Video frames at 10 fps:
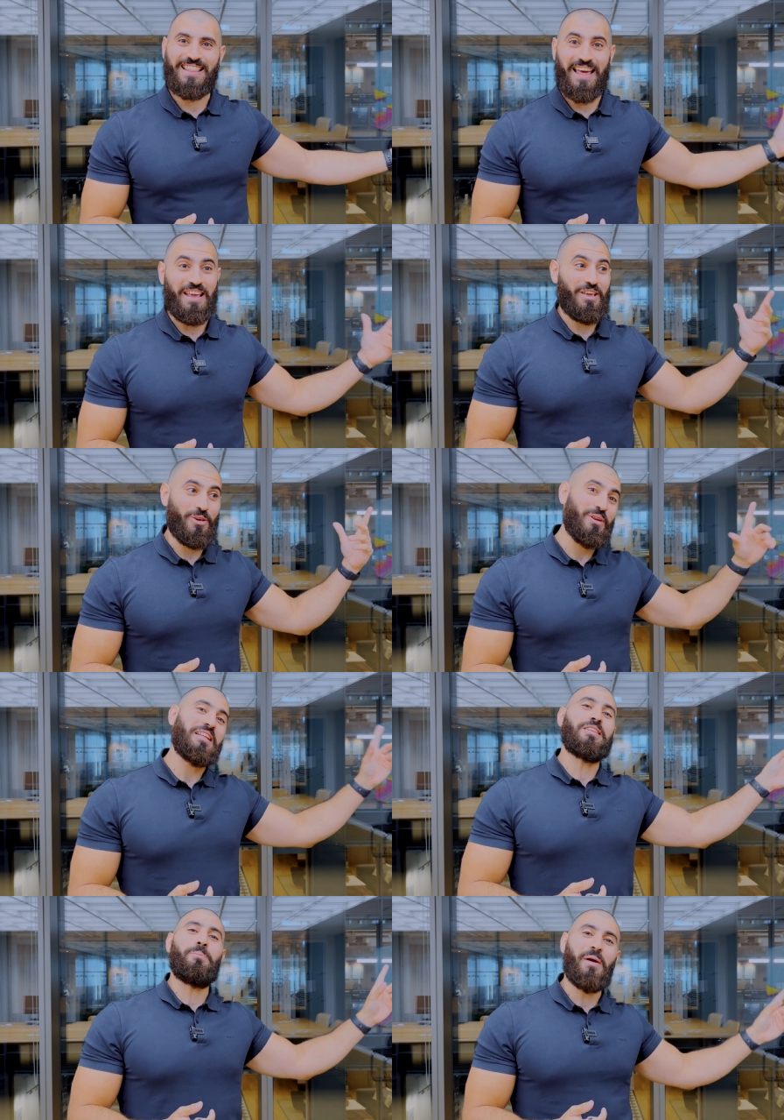that you
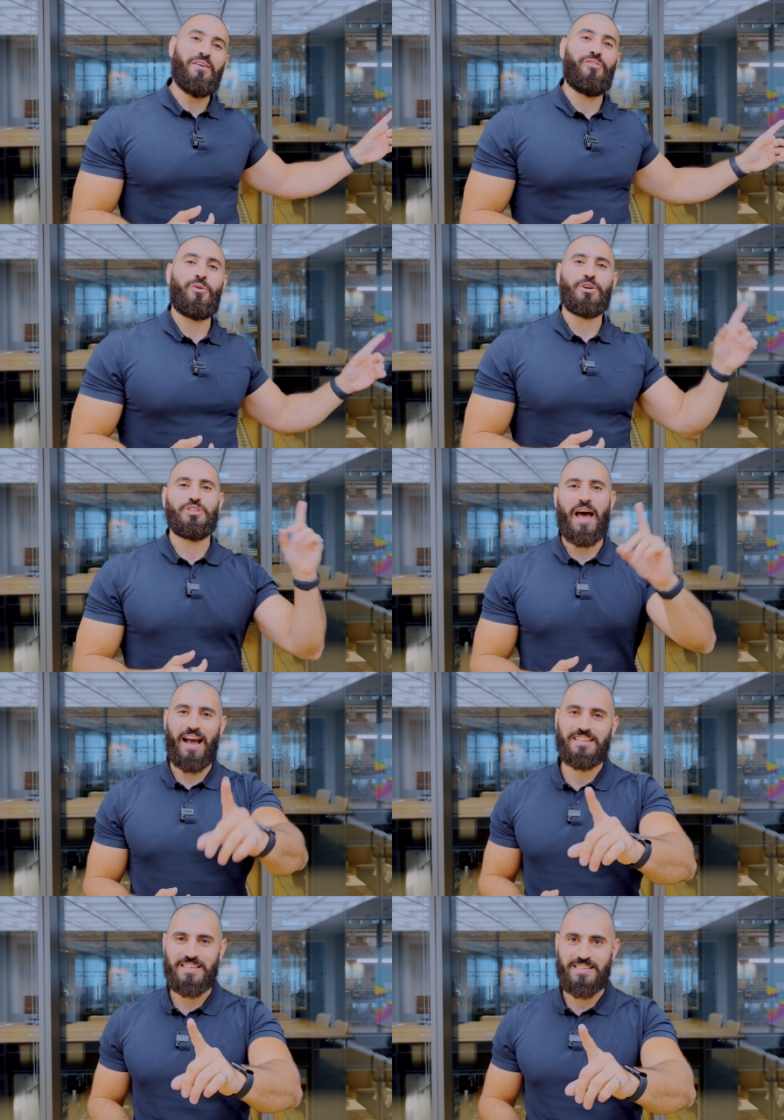need to pay for to
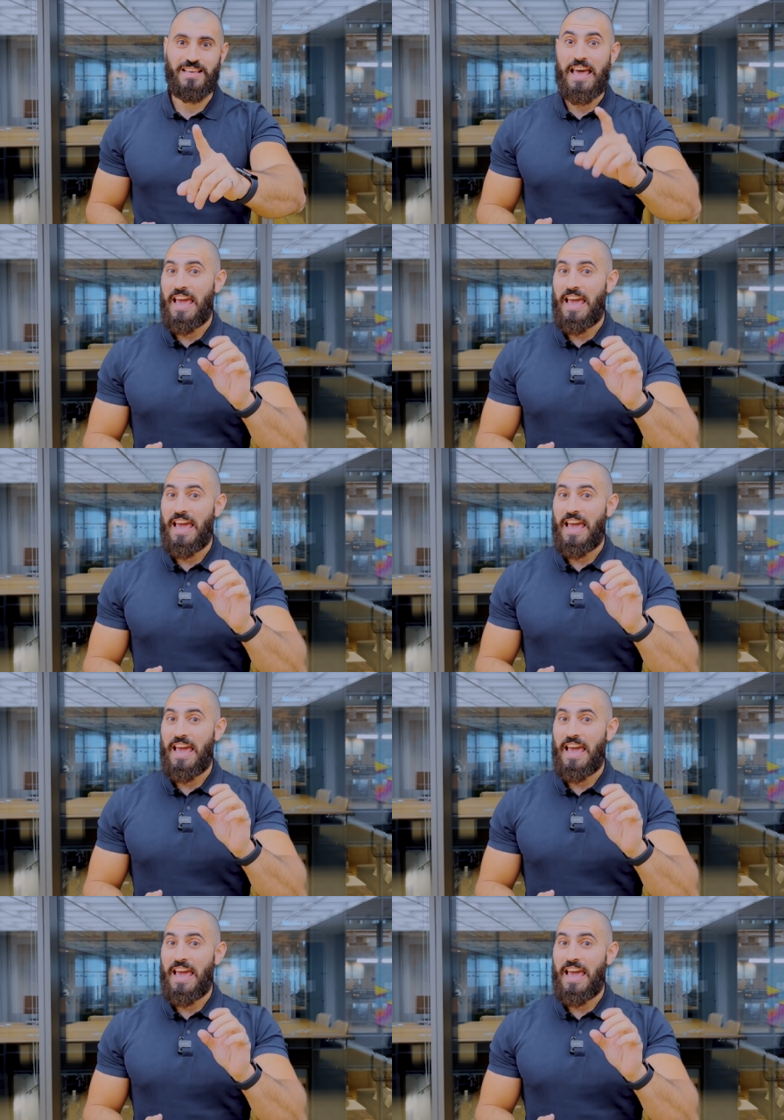access.